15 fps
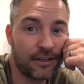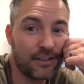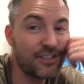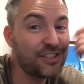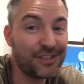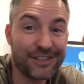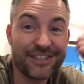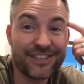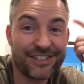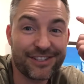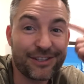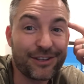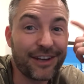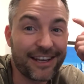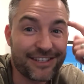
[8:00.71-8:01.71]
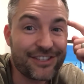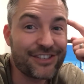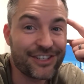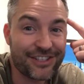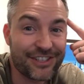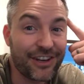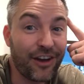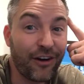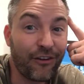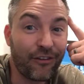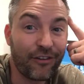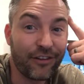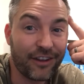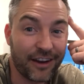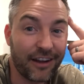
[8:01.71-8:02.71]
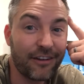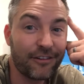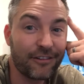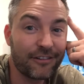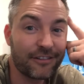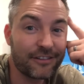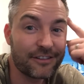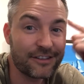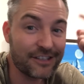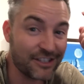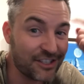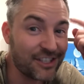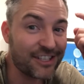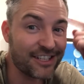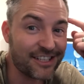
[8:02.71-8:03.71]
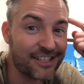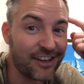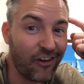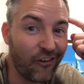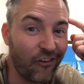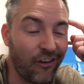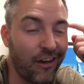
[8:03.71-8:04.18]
Should just, you guys should just know, you know? You should just know.